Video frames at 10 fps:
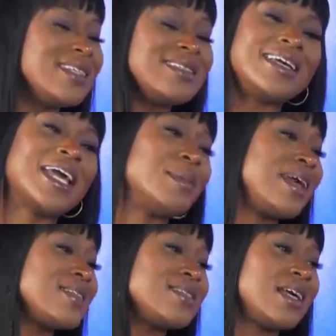DK,
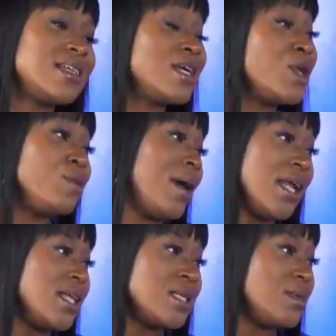he's, he's a
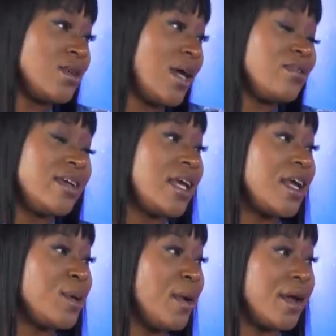nobody to me, so I don't really
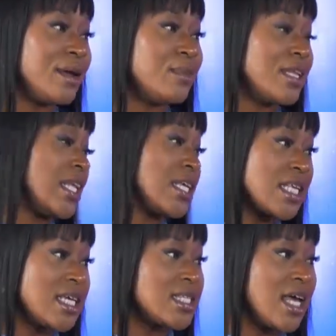care about him or the things
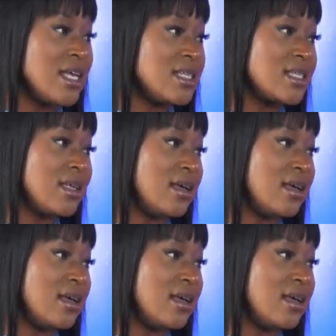that he says.